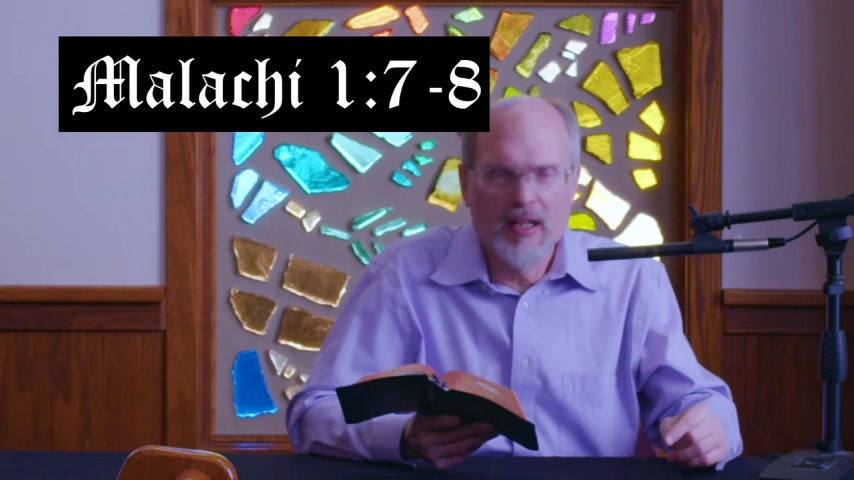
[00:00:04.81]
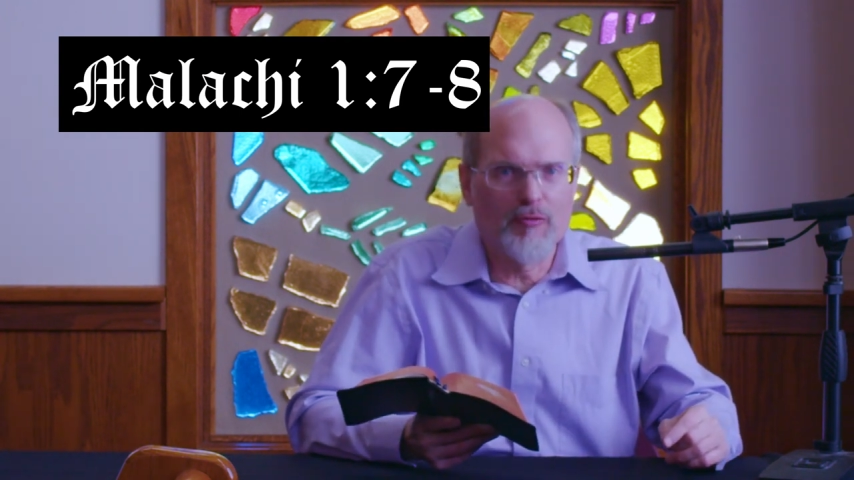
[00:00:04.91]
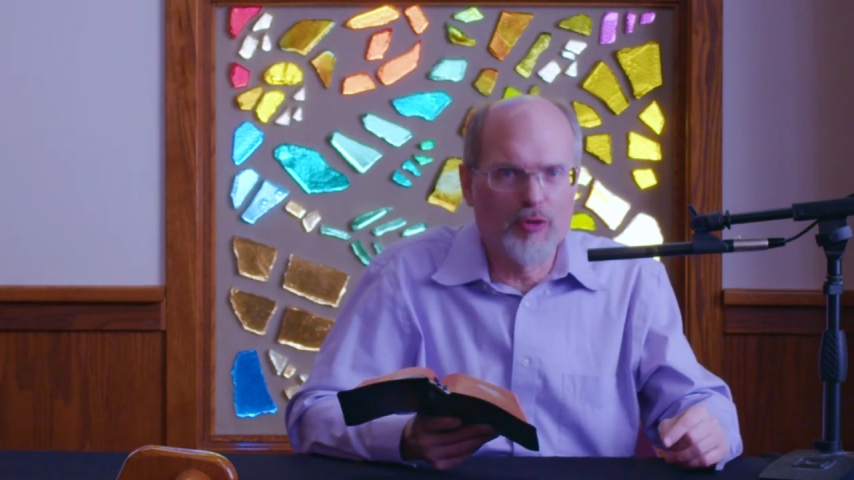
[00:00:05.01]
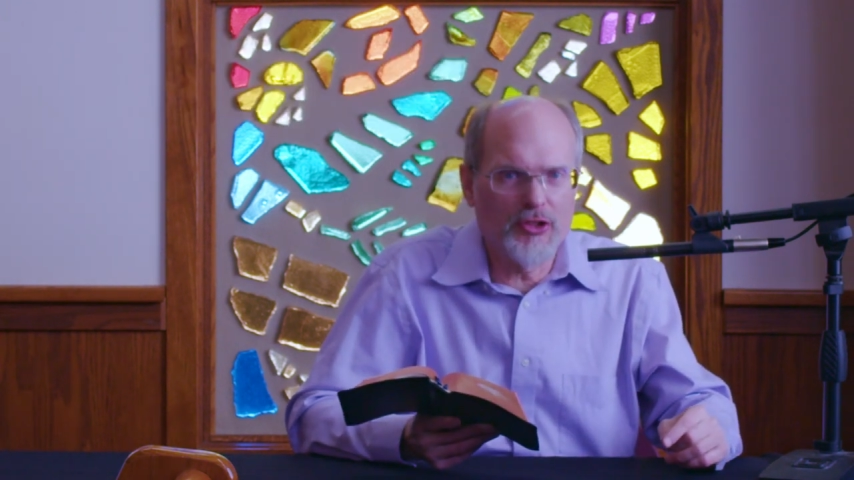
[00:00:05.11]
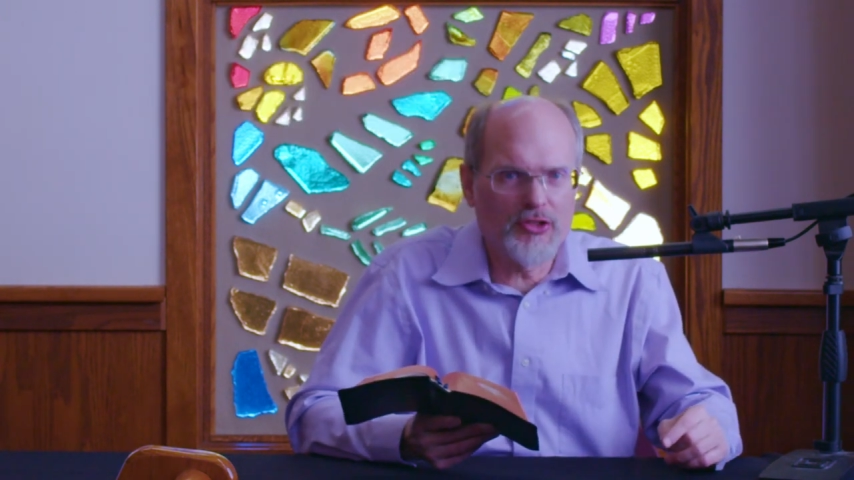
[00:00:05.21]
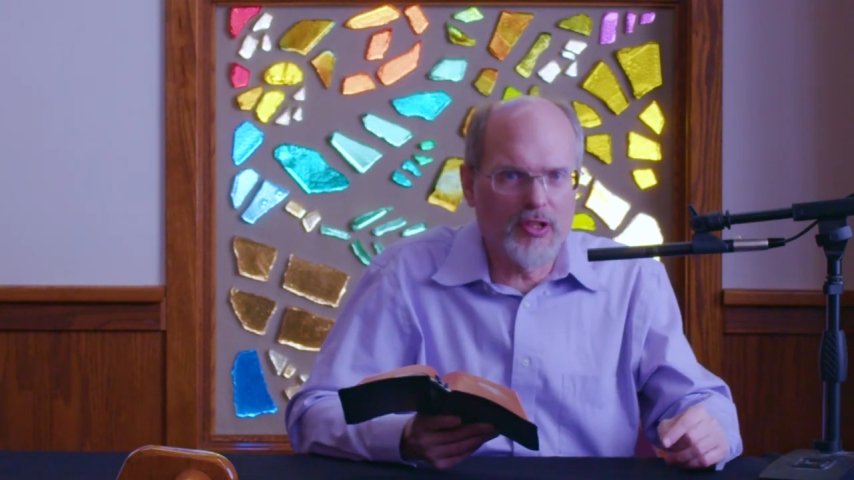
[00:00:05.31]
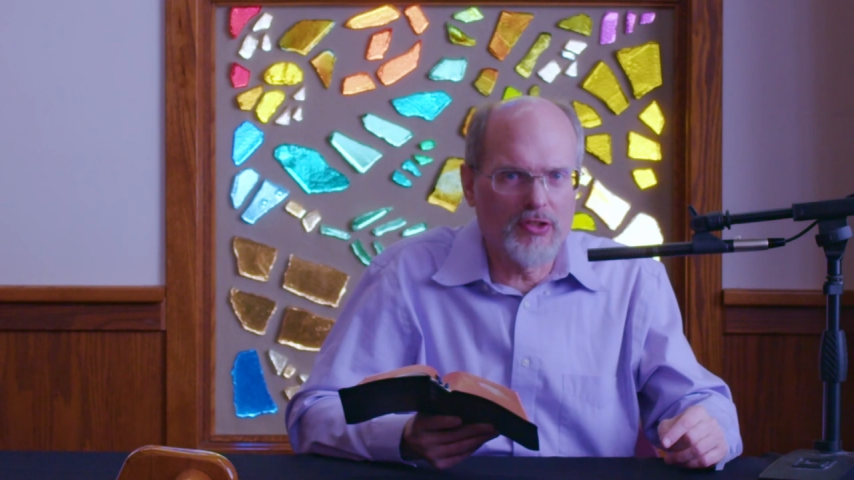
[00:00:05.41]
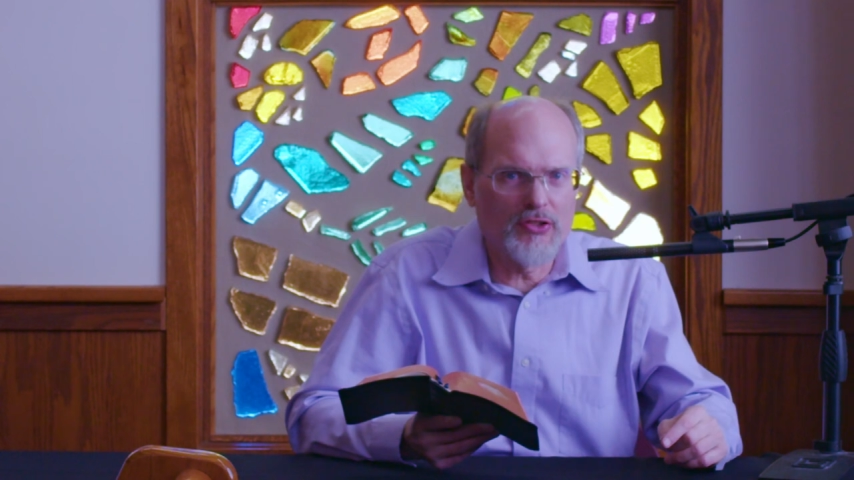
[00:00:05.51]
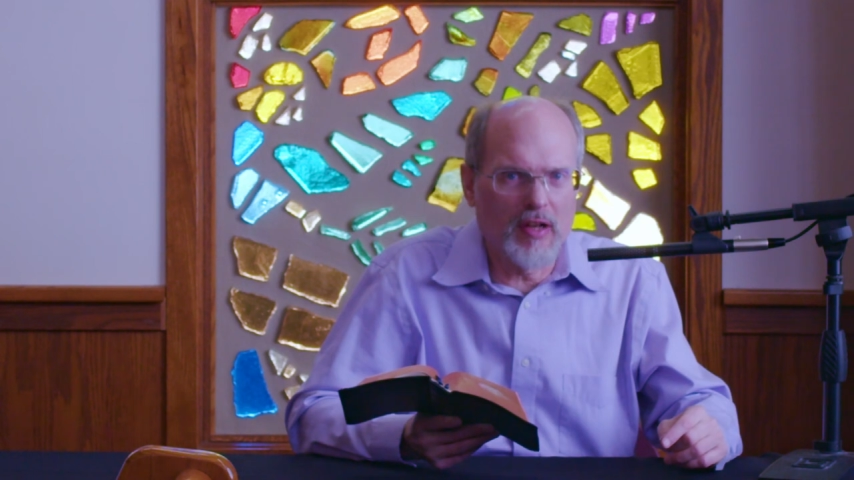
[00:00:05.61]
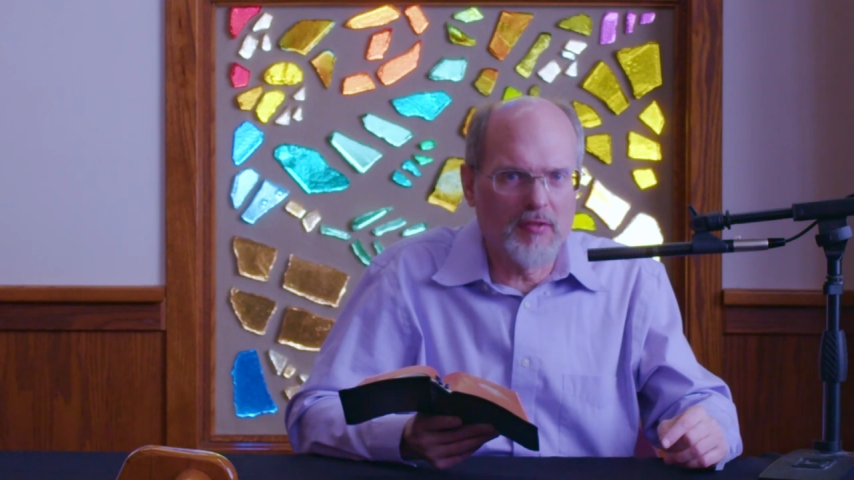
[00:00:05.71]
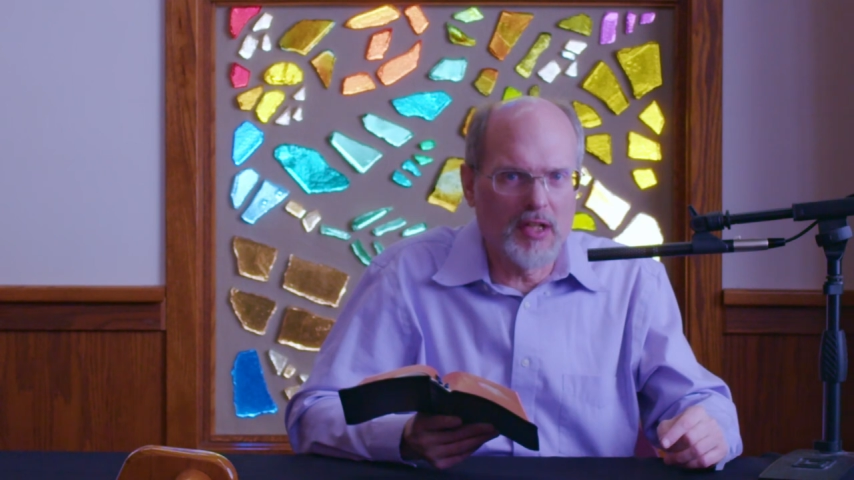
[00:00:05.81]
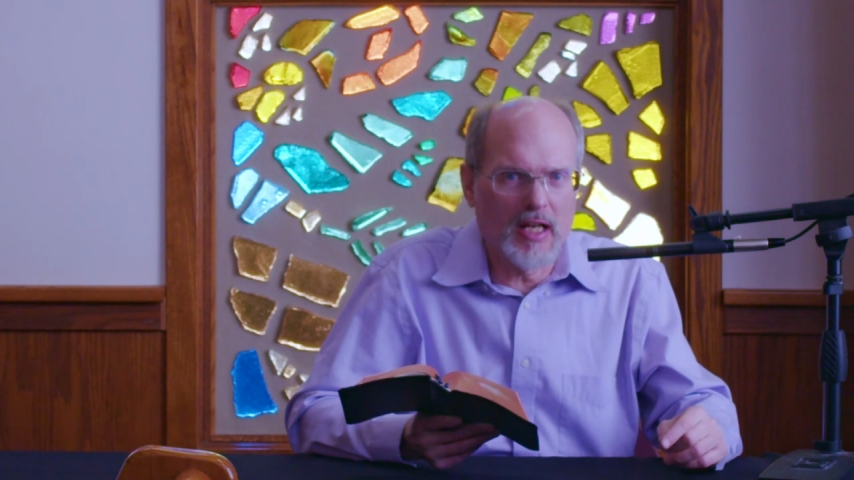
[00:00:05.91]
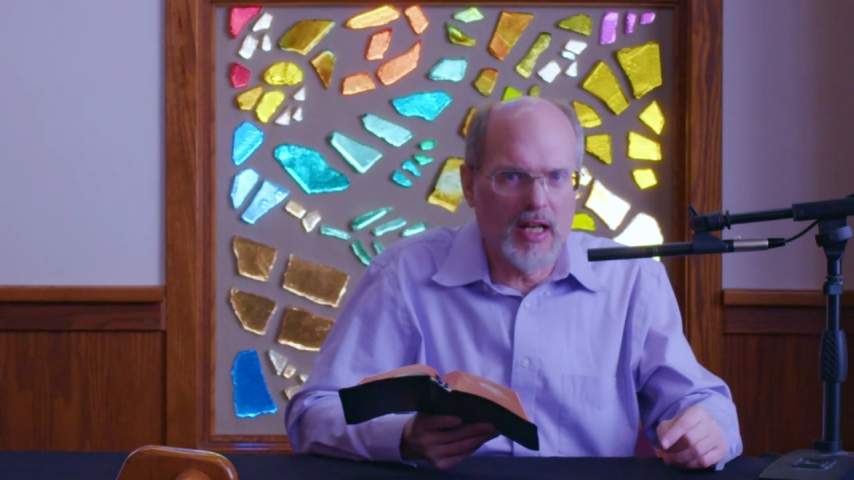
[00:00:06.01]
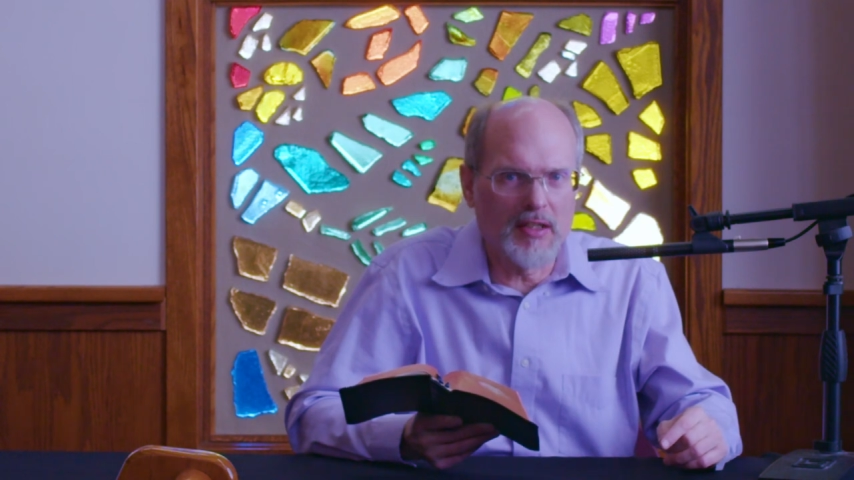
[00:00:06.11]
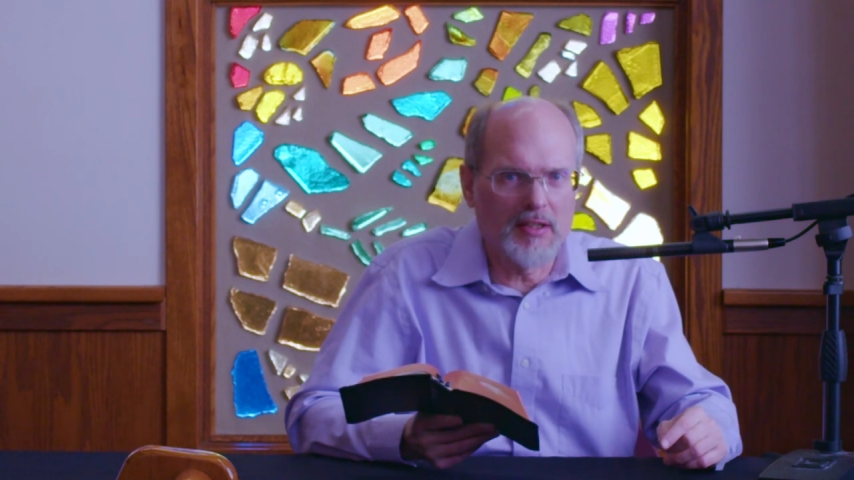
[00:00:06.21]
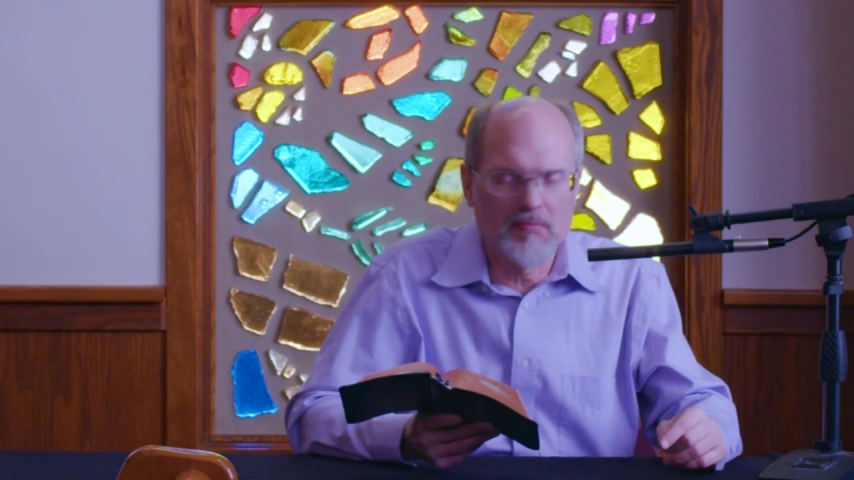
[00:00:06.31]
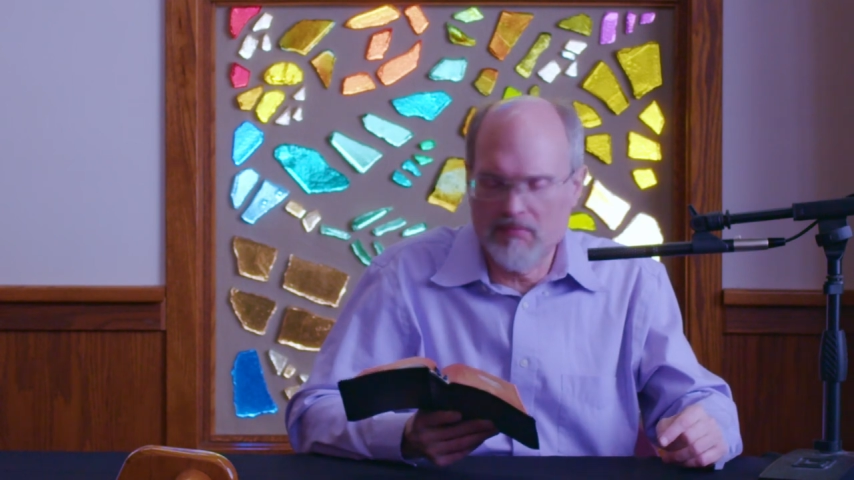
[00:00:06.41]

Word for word: verses 7 and 8.